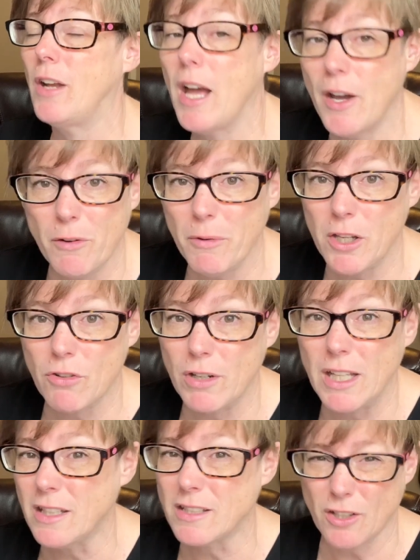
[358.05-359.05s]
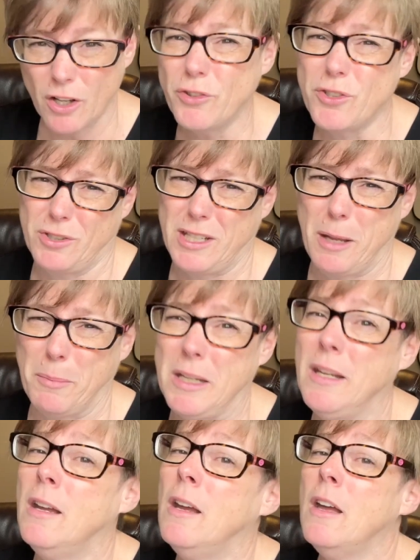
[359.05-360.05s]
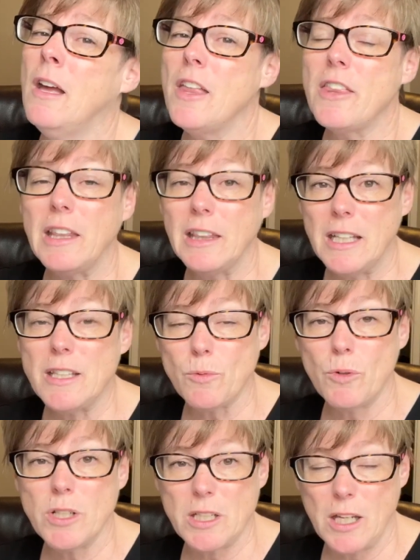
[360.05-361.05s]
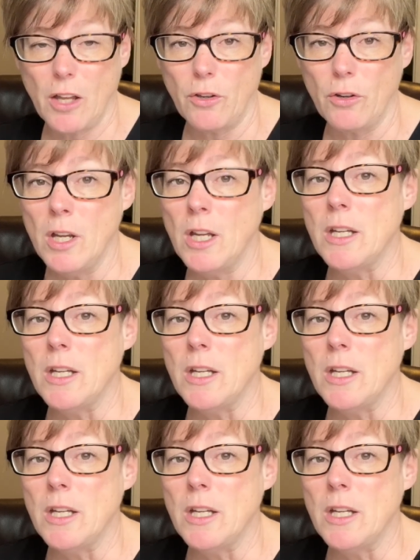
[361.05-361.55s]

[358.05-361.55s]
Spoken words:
how do I create this culture, Tammy? Then let's work together.